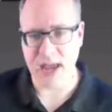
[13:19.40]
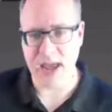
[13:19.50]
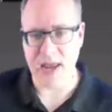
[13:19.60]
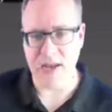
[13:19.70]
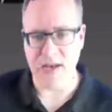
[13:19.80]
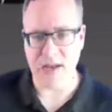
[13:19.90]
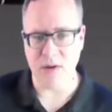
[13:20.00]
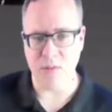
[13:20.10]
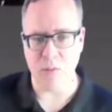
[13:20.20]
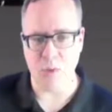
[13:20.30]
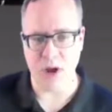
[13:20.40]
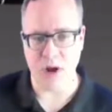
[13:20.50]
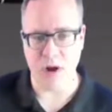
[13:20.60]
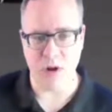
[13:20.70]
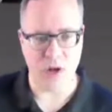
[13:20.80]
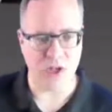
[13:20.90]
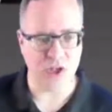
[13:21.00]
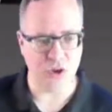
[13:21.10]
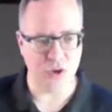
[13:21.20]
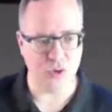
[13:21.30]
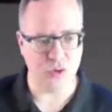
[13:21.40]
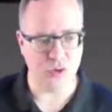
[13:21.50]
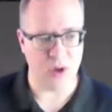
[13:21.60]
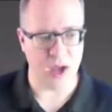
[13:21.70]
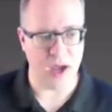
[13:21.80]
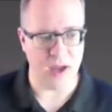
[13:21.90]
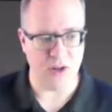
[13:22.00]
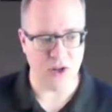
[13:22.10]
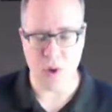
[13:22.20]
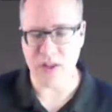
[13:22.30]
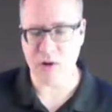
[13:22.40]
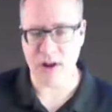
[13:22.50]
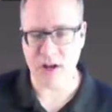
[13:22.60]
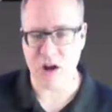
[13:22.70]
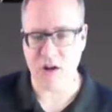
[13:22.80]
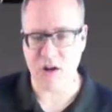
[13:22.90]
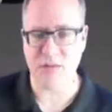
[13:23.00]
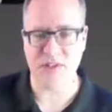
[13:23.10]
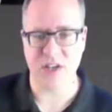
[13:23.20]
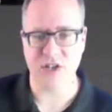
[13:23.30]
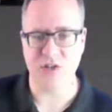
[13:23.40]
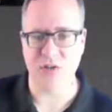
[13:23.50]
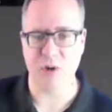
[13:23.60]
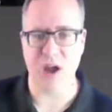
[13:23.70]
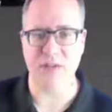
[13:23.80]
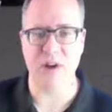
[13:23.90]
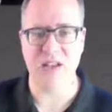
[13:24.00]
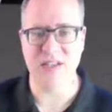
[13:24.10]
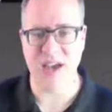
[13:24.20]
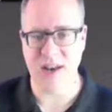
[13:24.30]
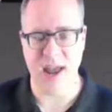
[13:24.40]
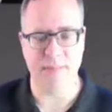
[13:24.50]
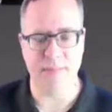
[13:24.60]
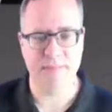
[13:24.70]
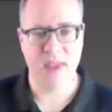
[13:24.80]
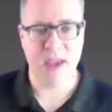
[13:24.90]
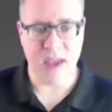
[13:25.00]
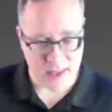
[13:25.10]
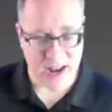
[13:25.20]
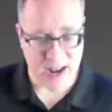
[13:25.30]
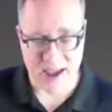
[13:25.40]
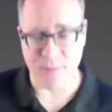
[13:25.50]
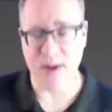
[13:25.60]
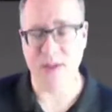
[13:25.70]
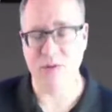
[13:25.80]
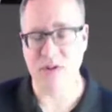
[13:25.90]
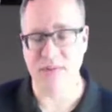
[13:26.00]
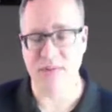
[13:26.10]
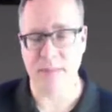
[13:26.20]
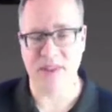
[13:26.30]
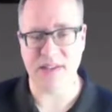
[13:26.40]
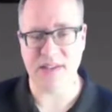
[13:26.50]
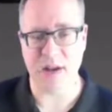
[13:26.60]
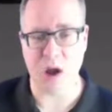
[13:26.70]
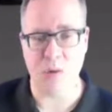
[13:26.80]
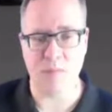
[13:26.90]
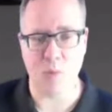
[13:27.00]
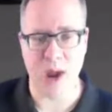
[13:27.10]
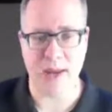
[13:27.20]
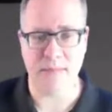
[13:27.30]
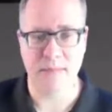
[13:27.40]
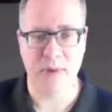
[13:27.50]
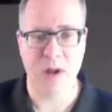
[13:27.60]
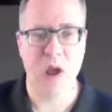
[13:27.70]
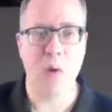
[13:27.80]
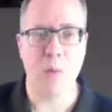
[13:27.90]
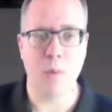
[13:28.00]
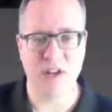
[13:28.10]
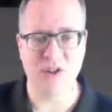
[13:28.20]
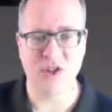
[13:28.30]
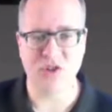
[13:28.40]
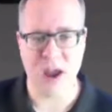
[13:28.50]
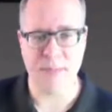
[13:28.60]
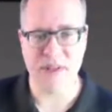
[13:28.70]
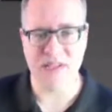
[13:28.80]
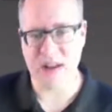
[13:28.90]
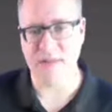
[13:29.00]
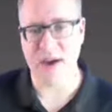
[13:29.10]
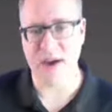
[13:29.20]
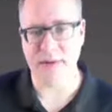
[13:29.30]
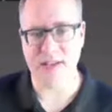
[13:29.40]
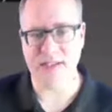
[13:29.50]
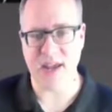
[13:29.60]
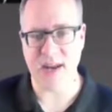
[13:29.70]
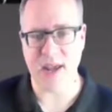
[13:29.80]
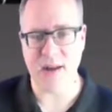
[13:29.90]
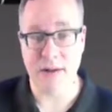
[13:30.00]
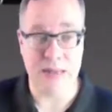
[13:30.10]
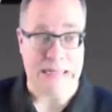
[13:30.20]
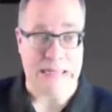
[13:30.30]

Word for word: and we're going to uh, do all the credit card authorizations through authorize.net. And then halfway through the development, they said, oh, wait, we want to use Stripe instead of authorize.net.